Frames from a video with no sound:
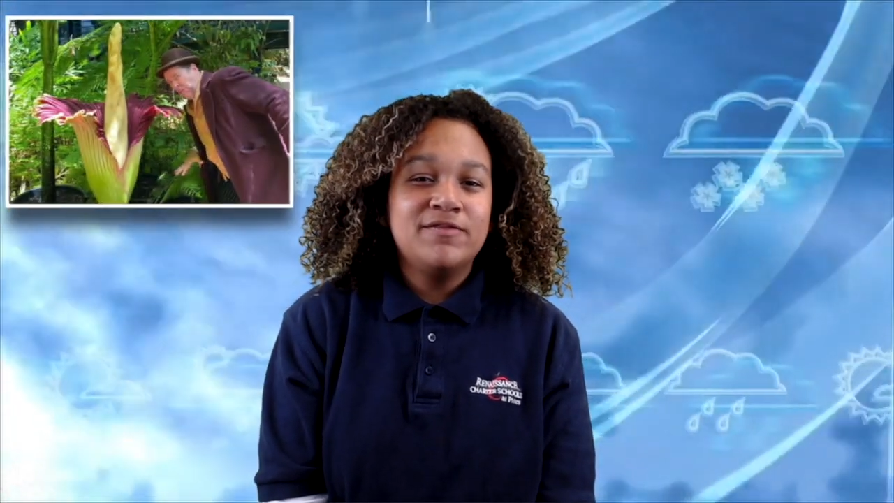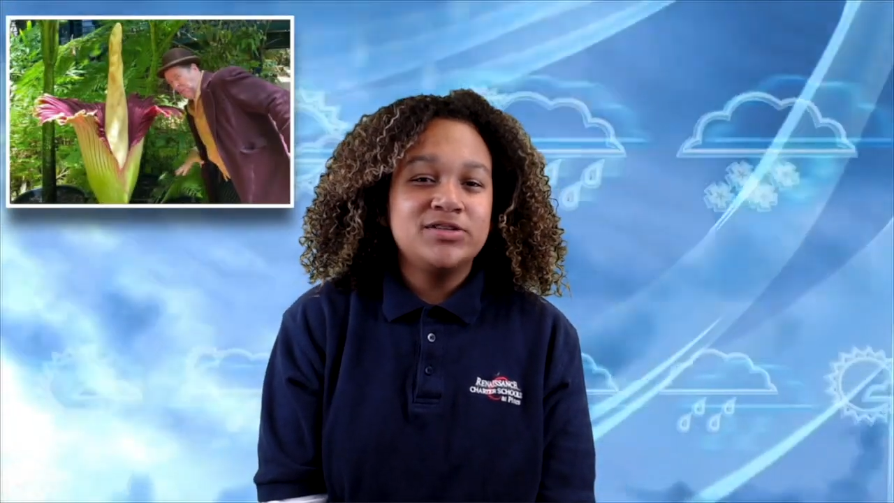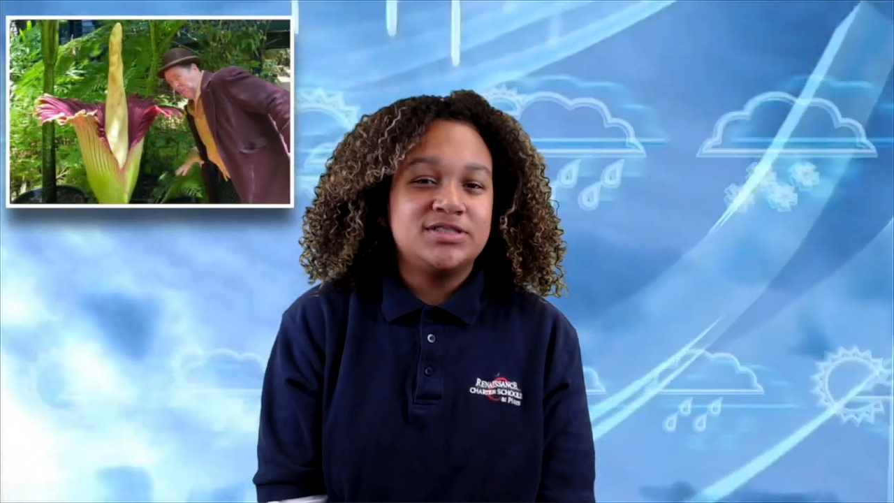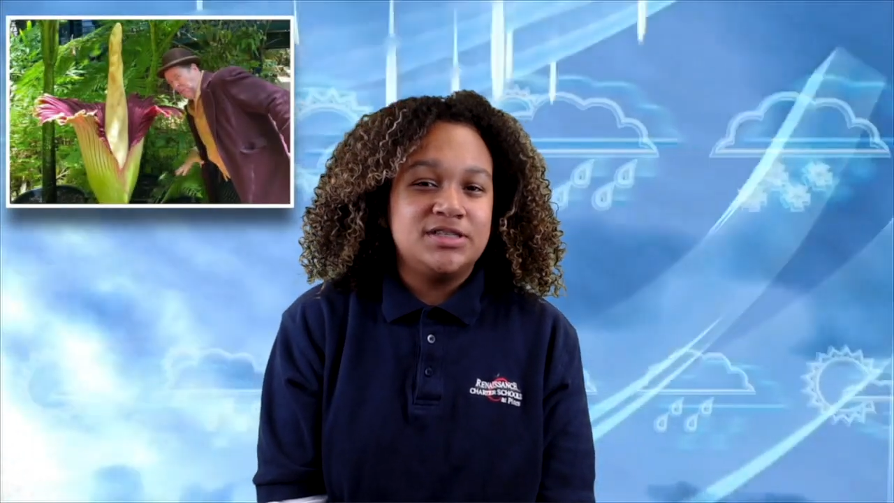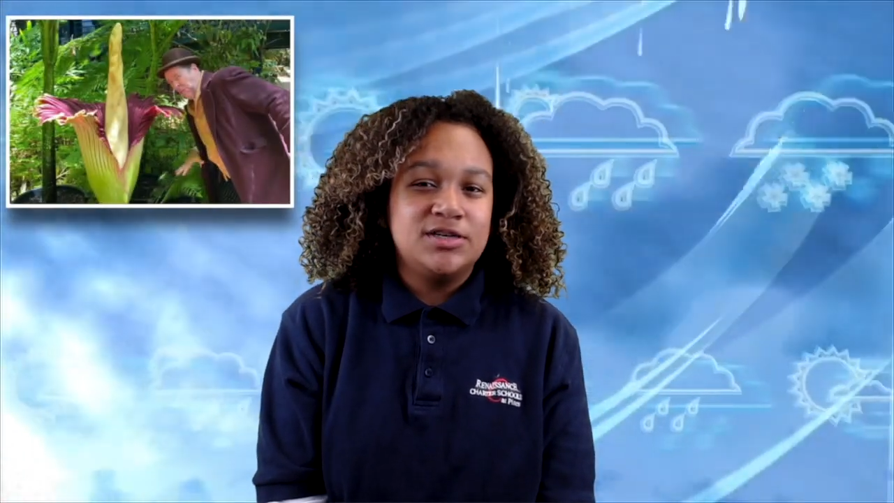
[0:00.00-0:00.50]
ever
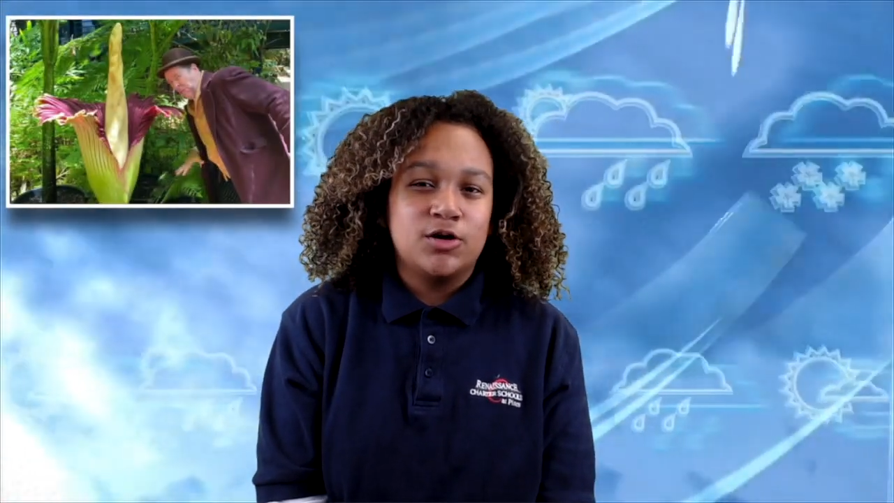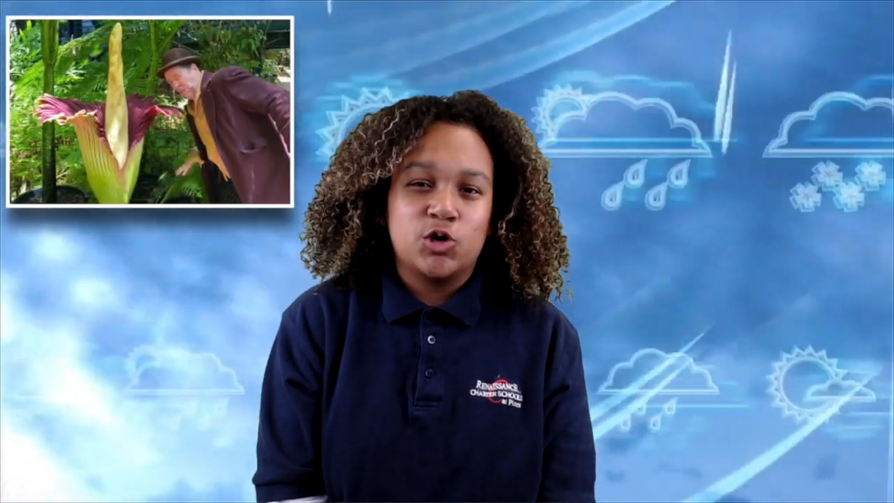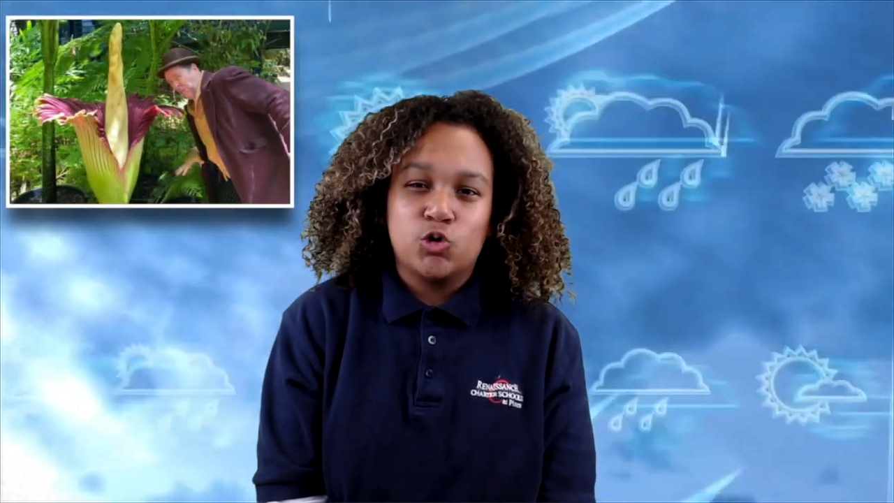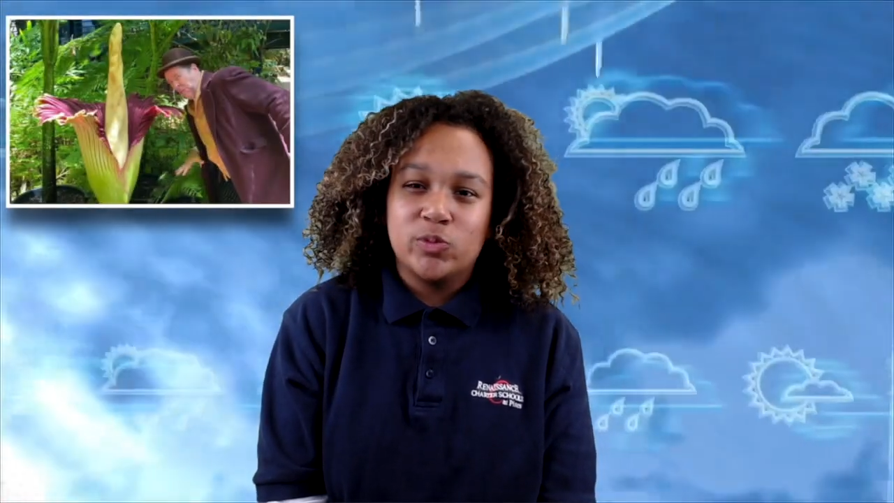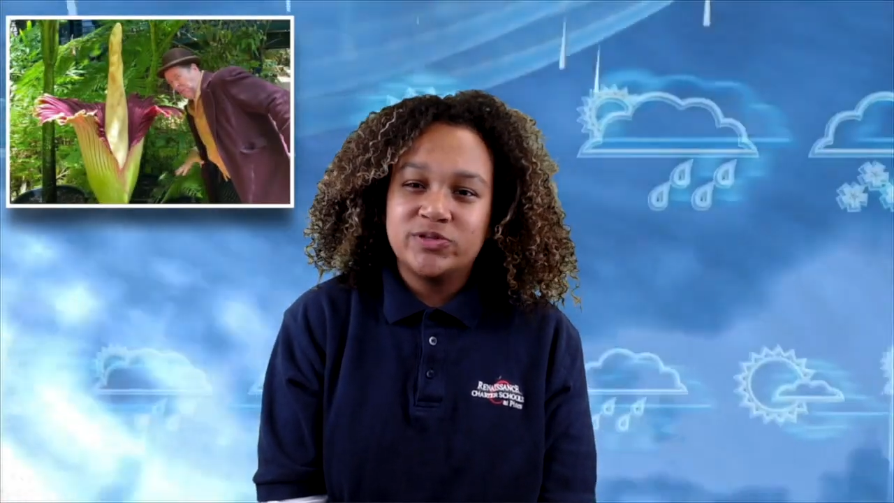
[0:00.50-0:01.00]
seen a
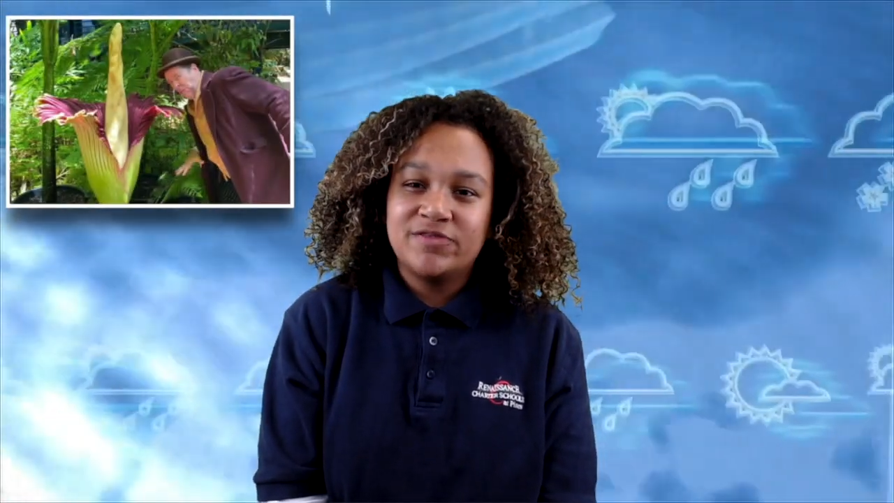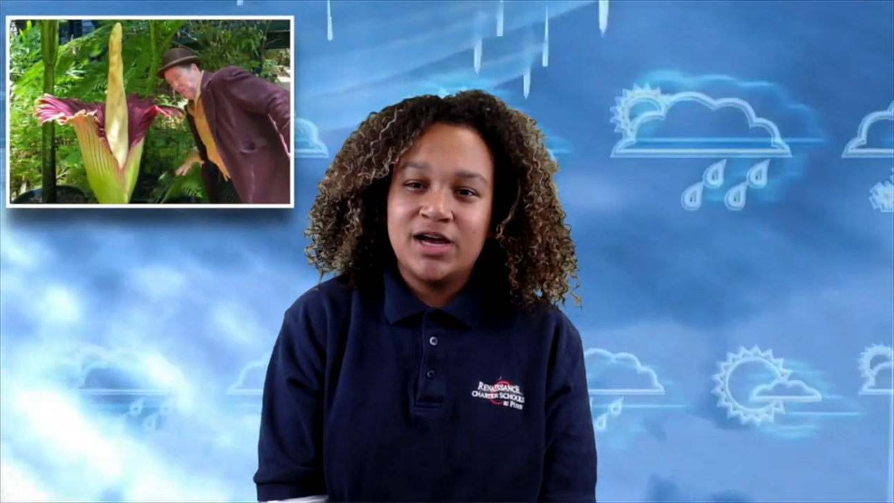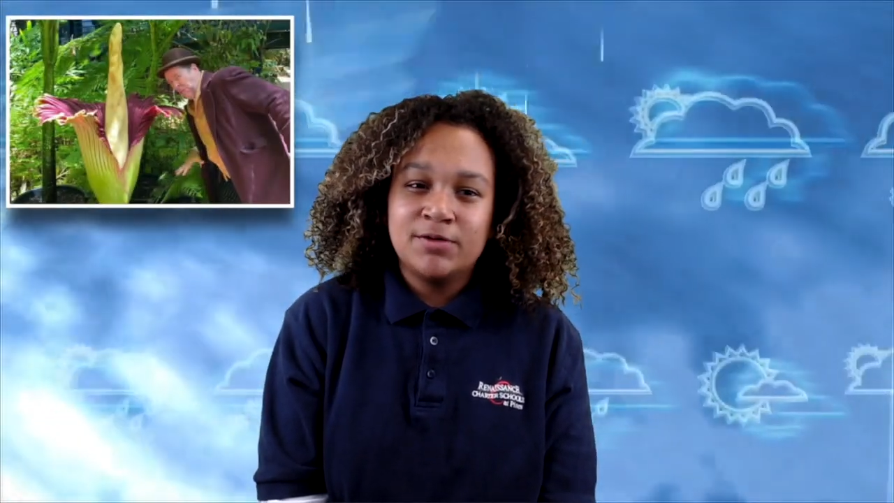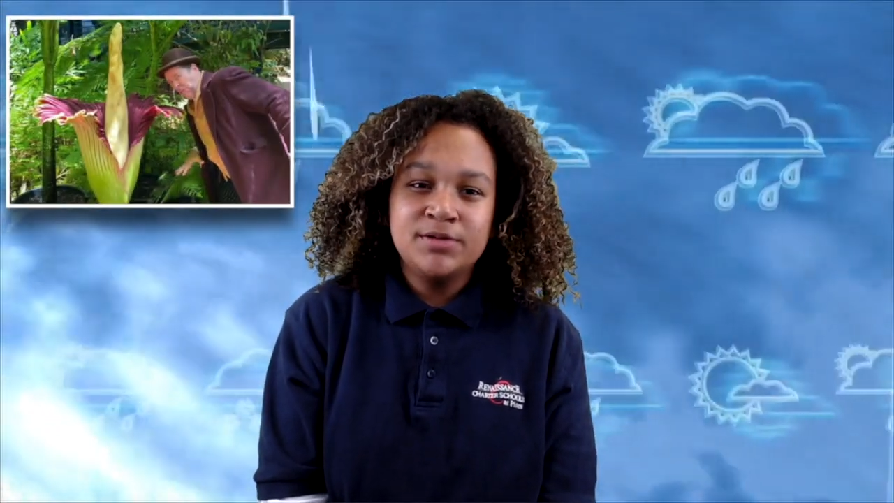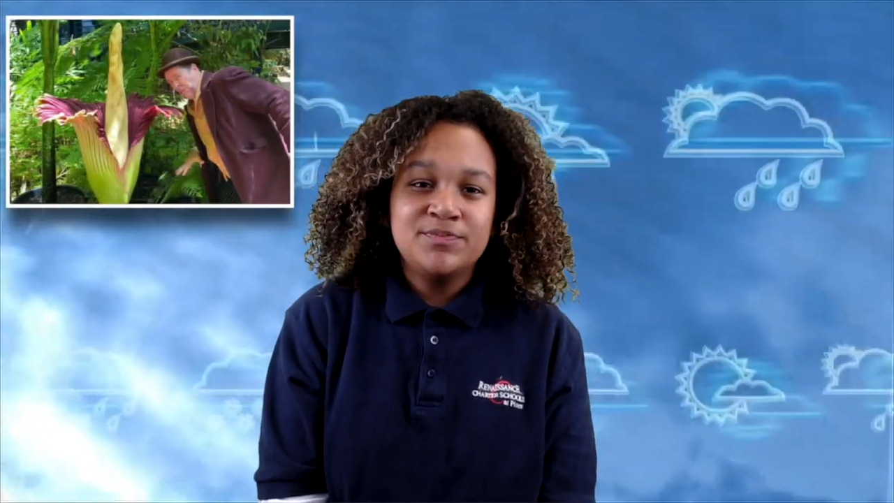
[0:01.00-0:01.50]
corpse
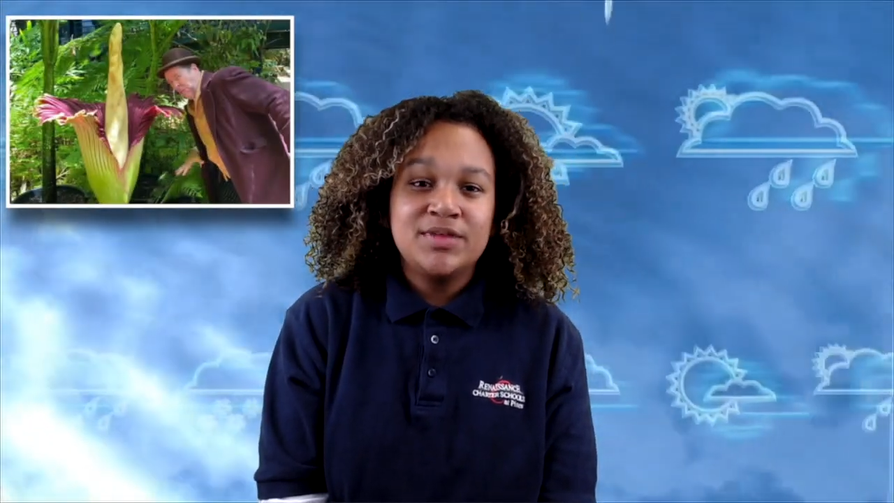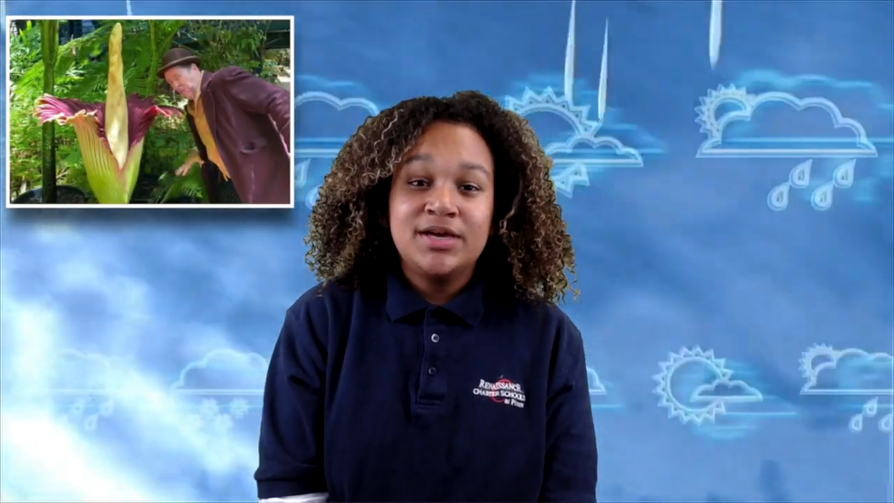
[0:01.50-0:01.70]
flower?